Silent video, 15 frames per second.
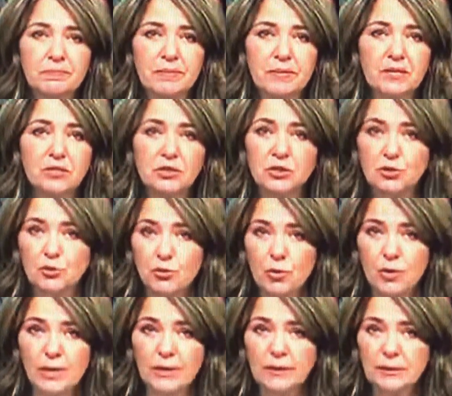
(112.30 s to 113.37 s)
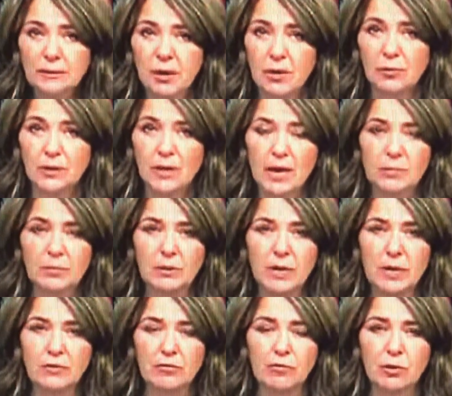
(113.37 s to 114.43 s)
destroy our reliable
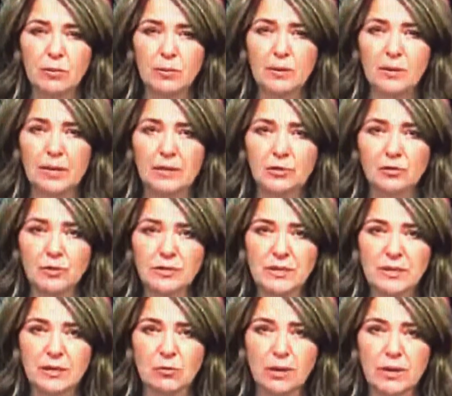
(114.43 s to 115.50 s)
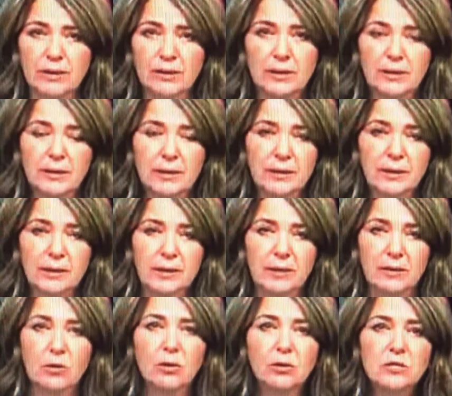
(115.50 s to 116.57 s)
and affordable electricity grid, and
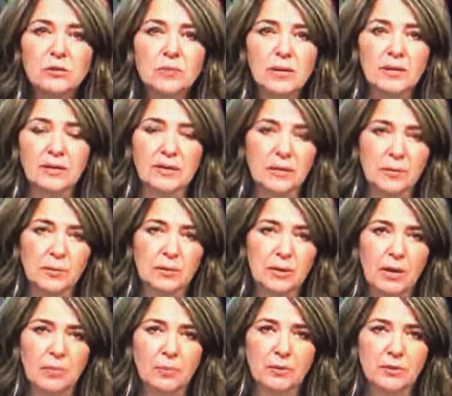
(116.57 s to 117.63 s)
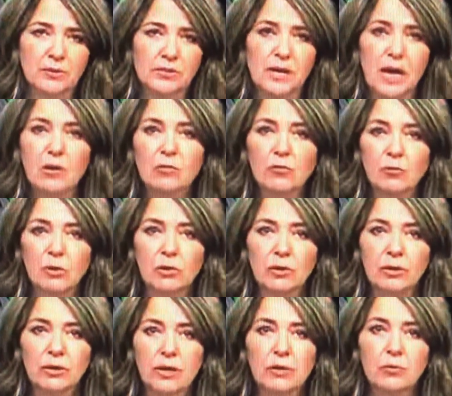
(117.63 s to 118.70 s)
ultimately to put Albertans out of work
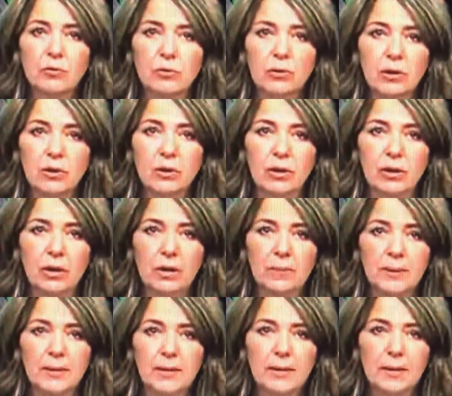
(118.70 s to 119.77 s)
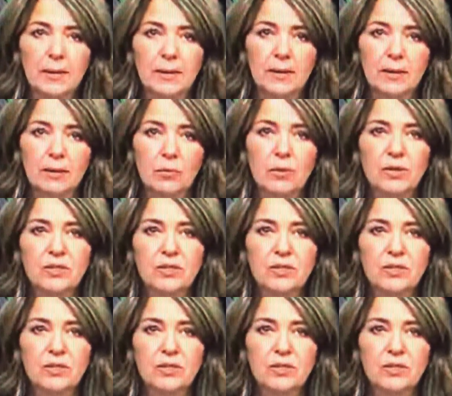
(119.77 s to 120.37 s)
and ruin our economy. With the